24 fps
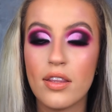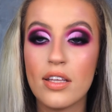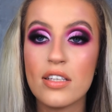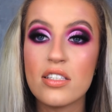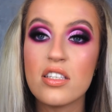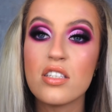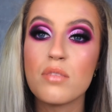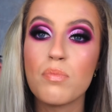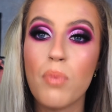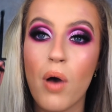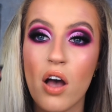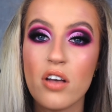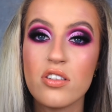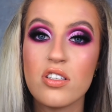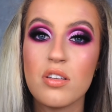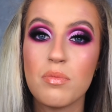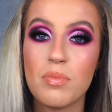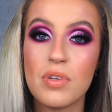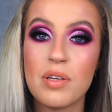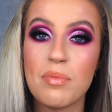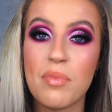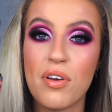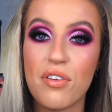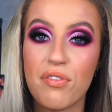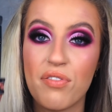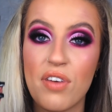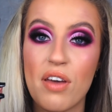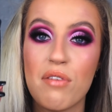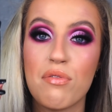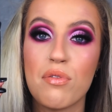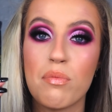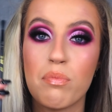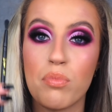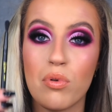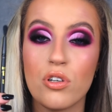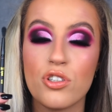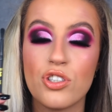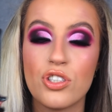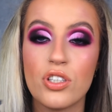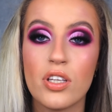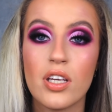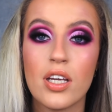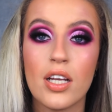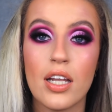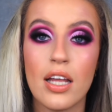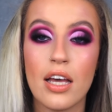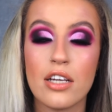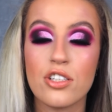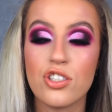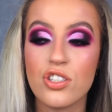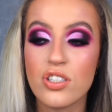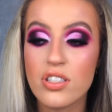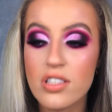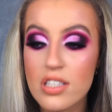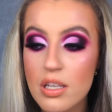This is possibly my favorite brush in the collection,